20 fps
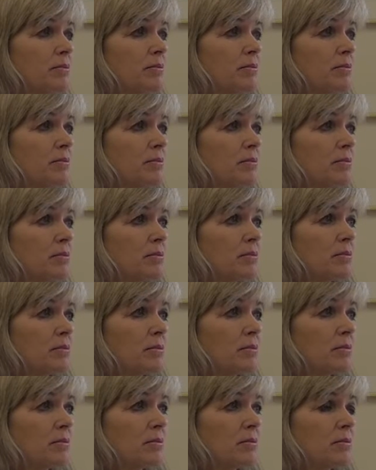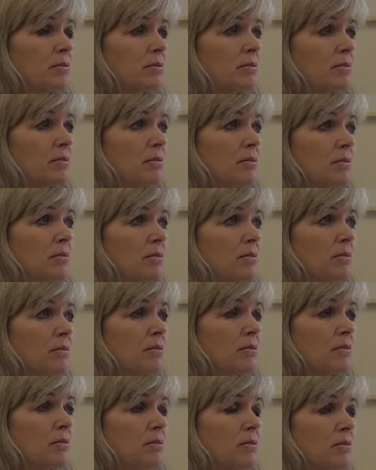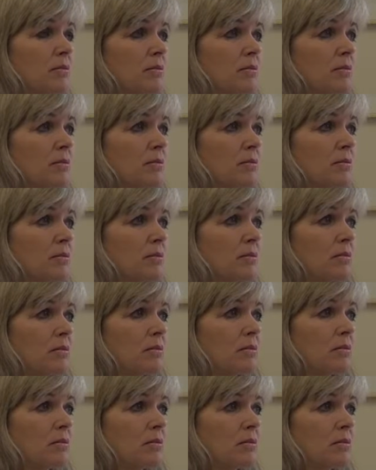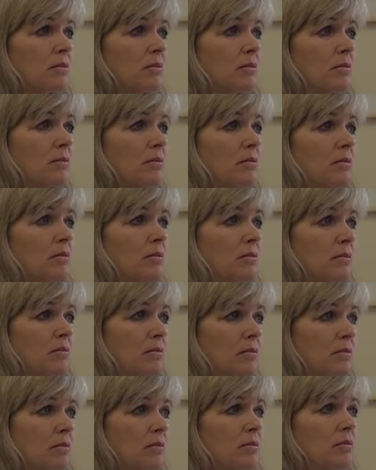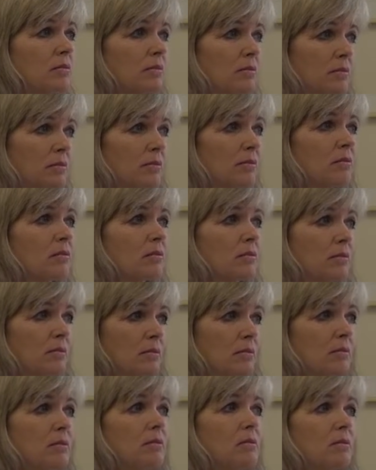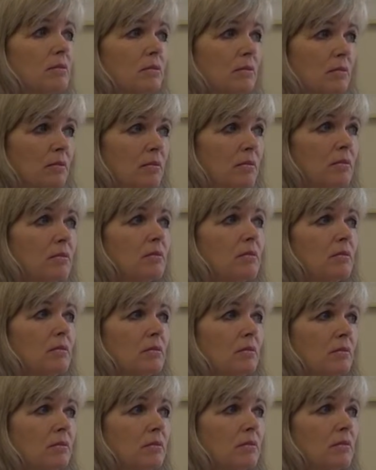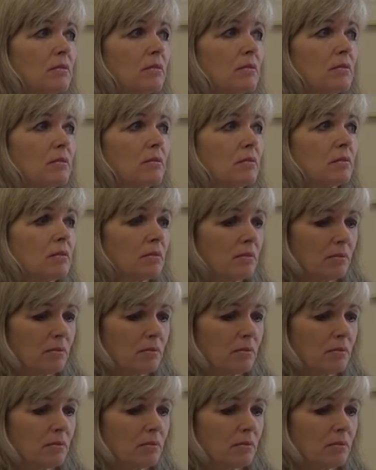(not speaking)